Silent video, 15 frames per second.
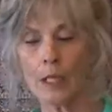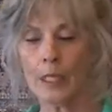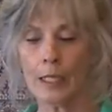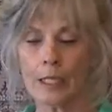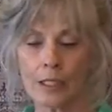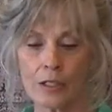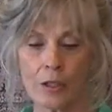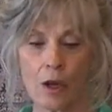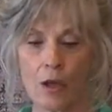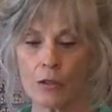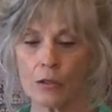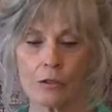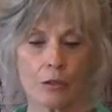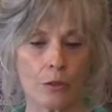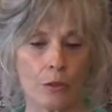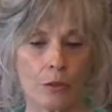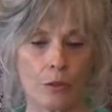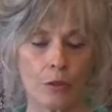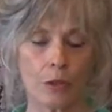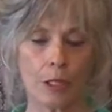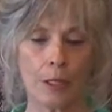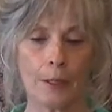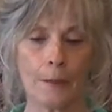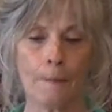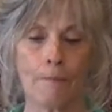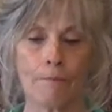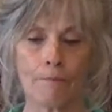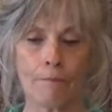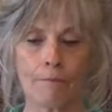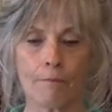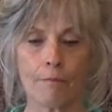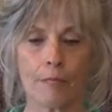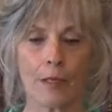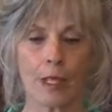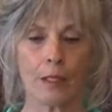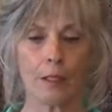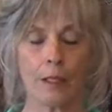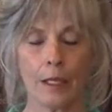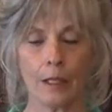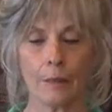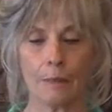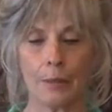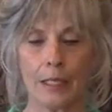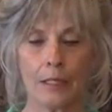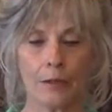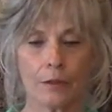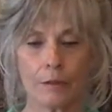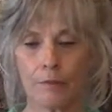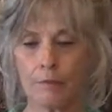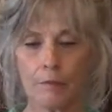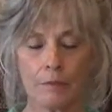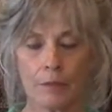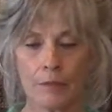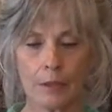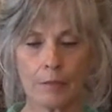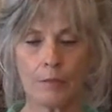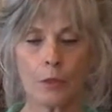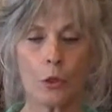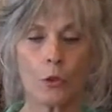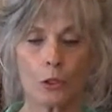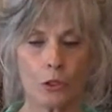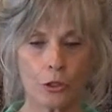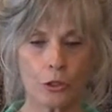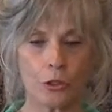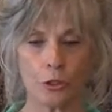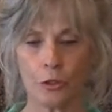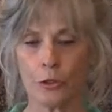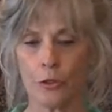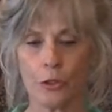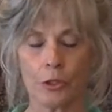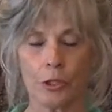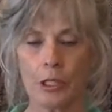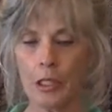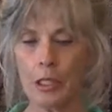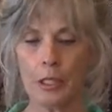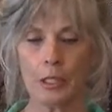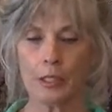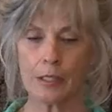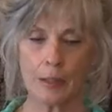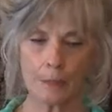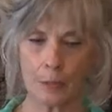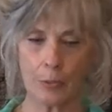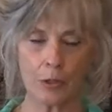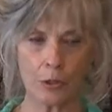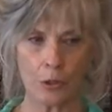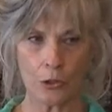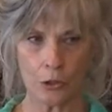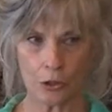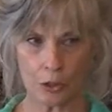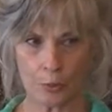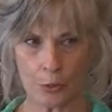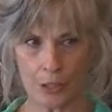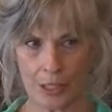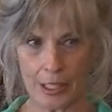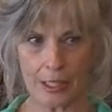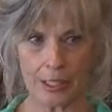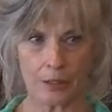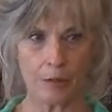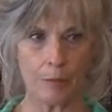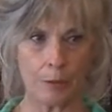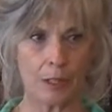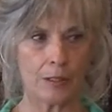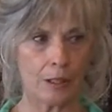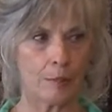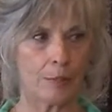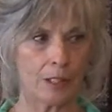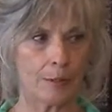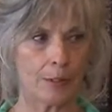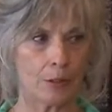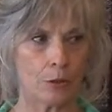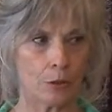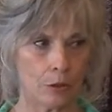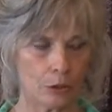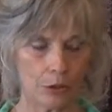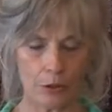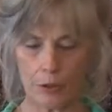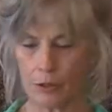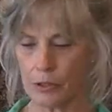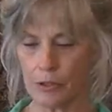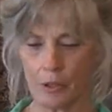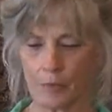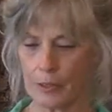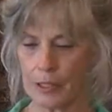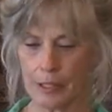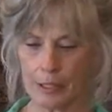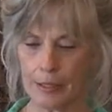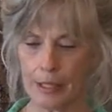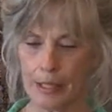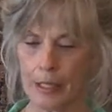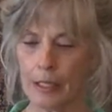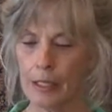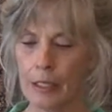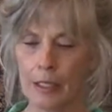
And it's also um, like being tortured, or, because I'm torture's presenting, so pe somebody's been tortured, so I'm seeing that.